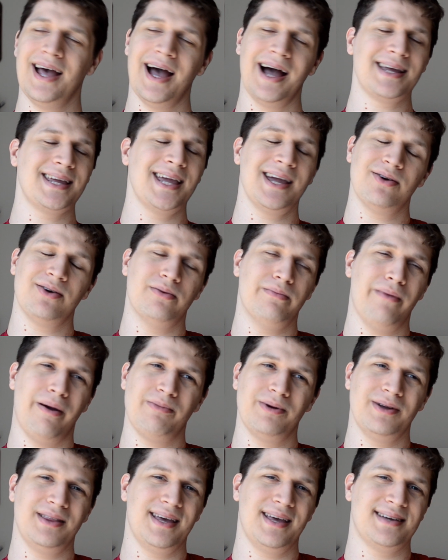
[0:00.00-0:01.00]
I can't
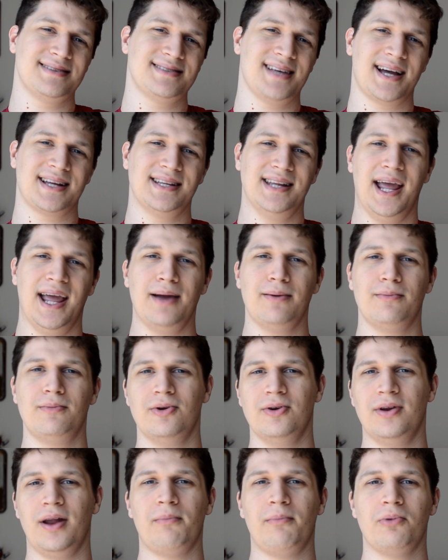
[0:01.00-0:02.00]
remember the exact name
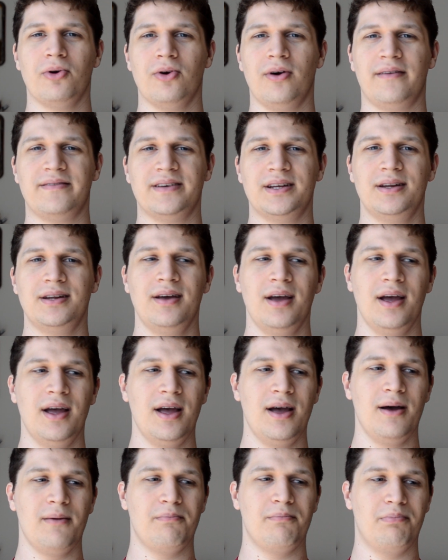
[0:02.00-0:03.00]
or number of it,
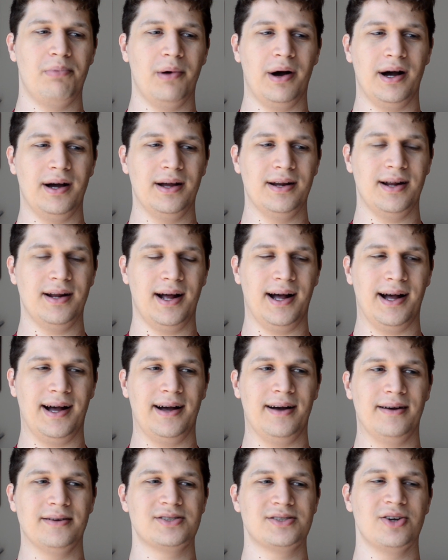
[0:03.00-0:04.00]
but
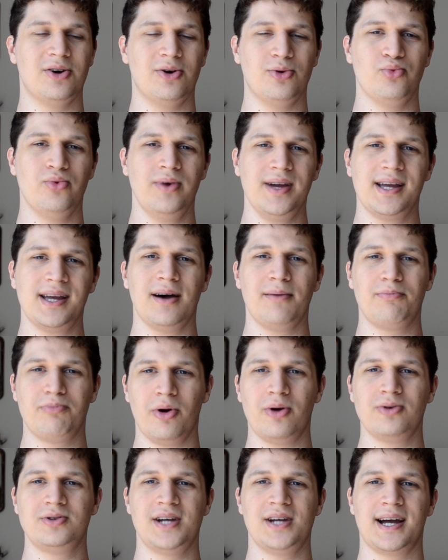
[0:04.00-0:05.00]
so Riga,
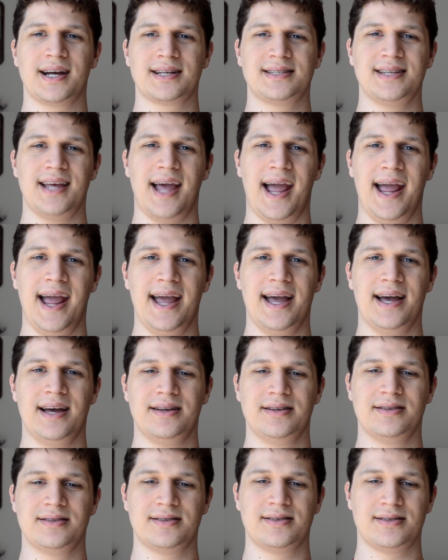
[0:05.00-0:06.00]
Project,
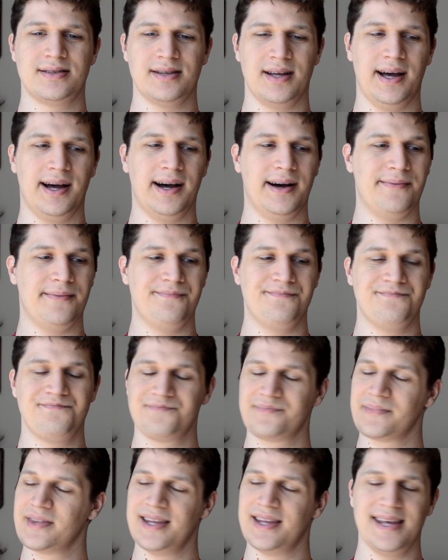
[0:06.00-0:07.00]
and
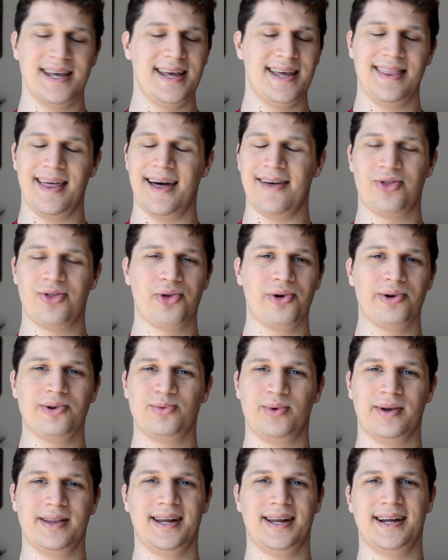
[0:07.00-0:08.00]
that
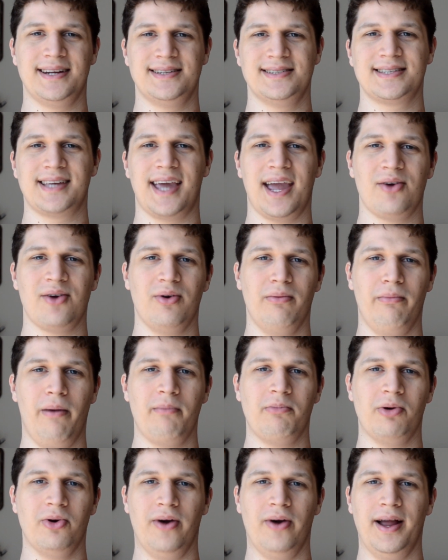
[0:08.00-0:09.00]
third one that I just can't
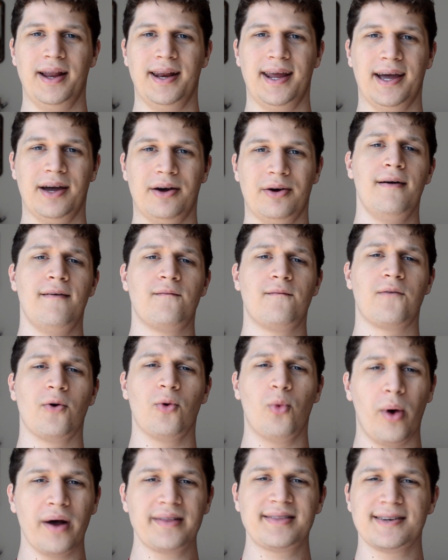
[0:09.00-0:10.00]
remember right now. For
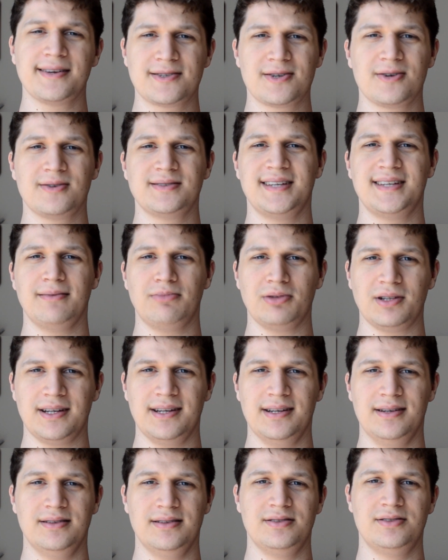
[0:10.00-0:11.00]
what the turntable
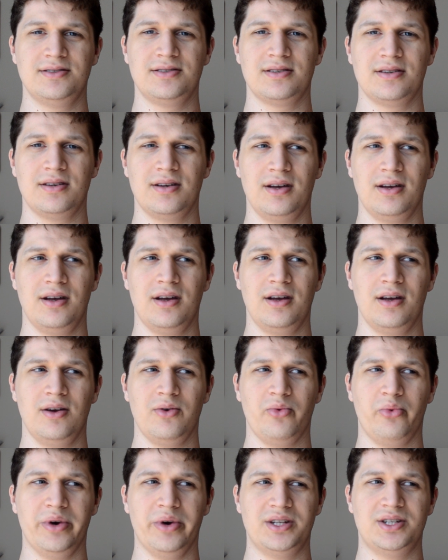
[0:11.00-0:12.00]
is,
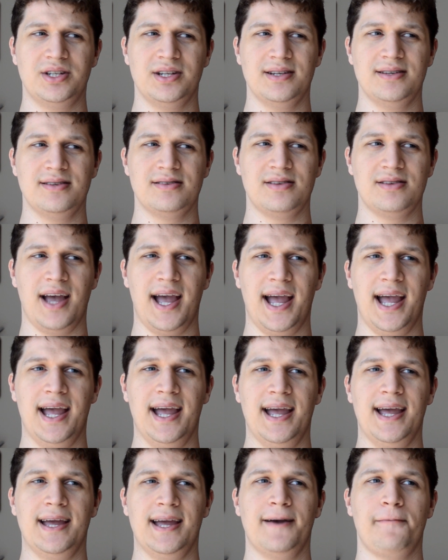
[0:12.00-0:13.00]
which is
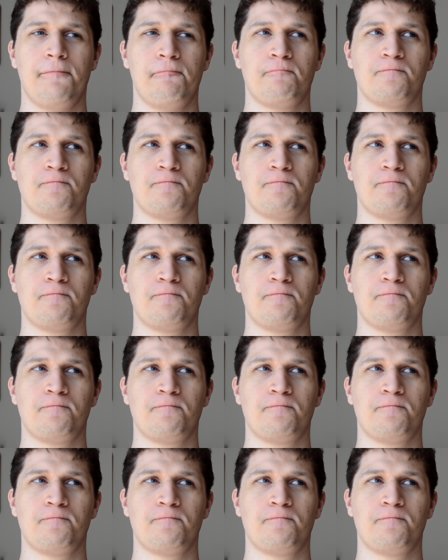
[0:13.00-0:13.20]
a